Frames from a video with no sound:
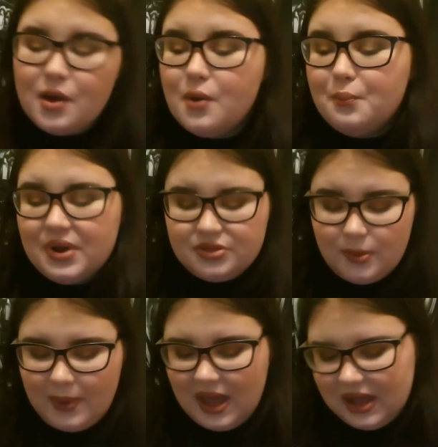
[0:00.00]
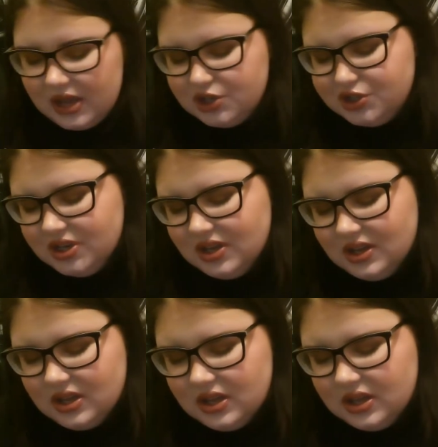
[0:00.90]
But the
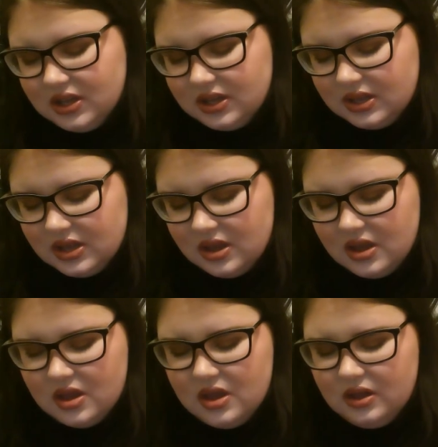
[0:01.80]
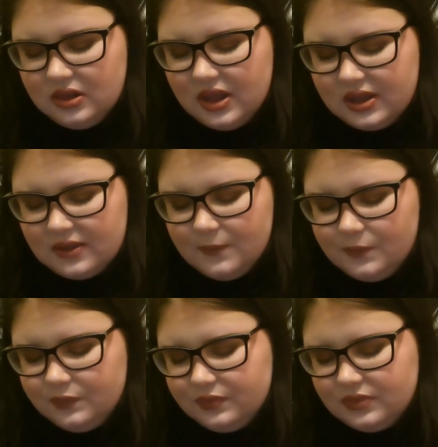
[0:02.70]
packaging, like,
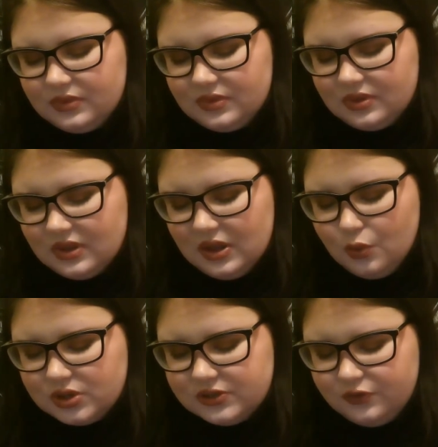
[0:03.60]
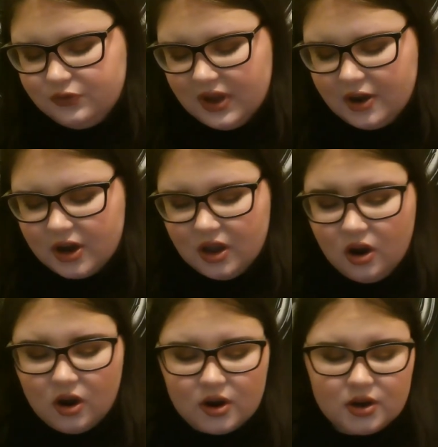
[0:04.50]
it was very
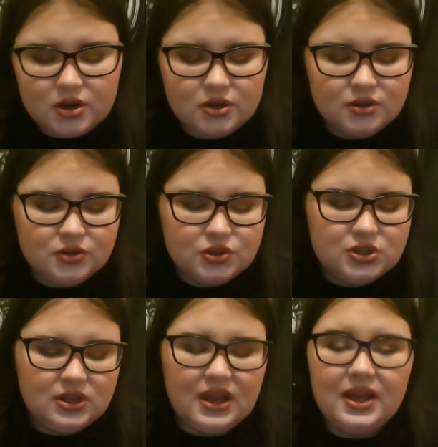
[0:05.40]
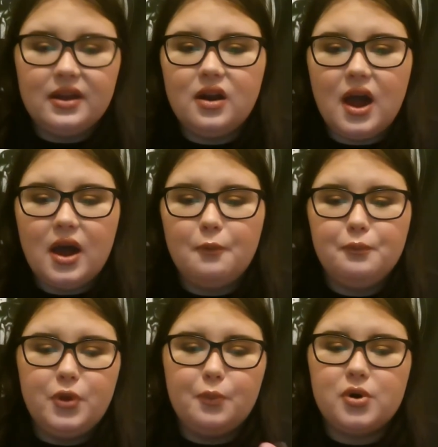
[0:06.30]
hard to get out
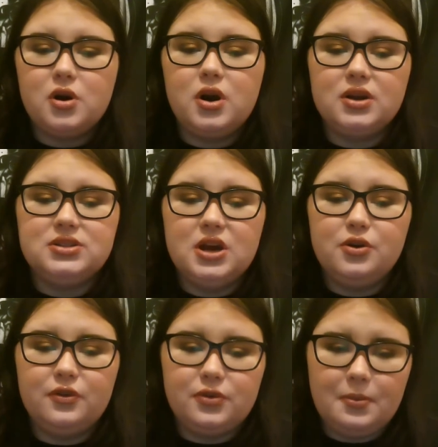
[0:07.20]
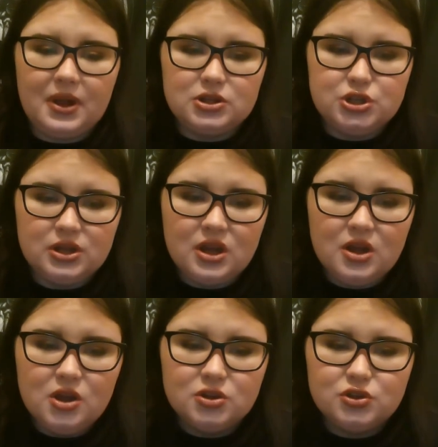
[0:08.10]
the product out of the packaging,
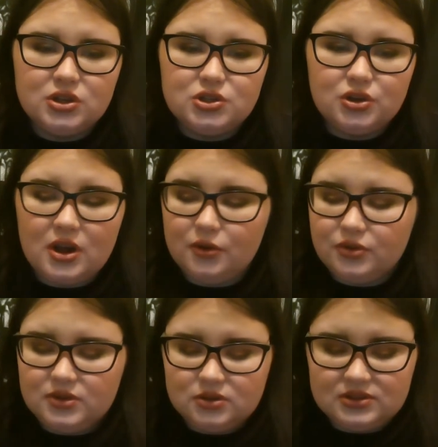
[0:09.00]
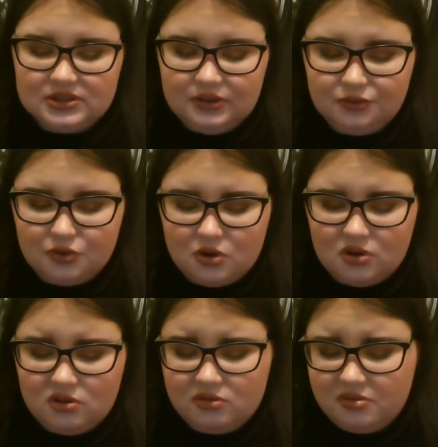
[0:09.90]
so I took out the
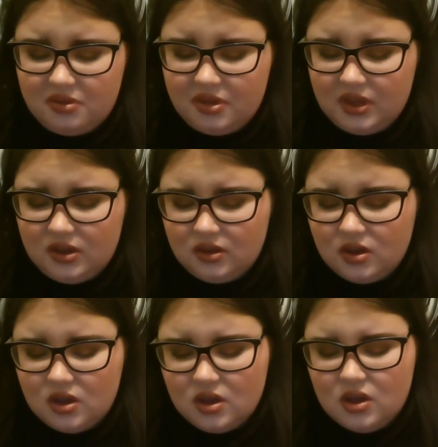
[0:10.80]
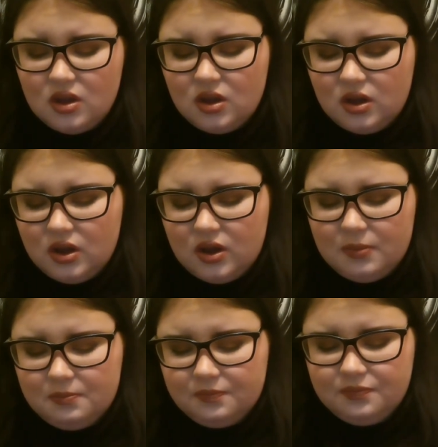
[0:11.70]
sifter thing,
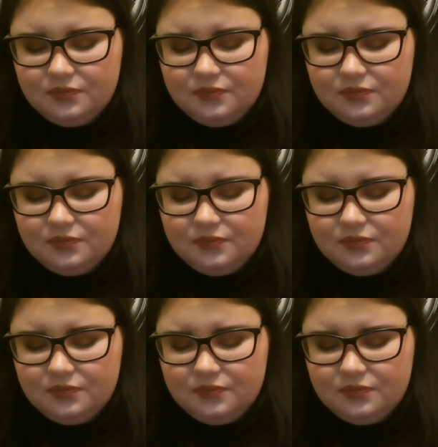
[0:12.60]
so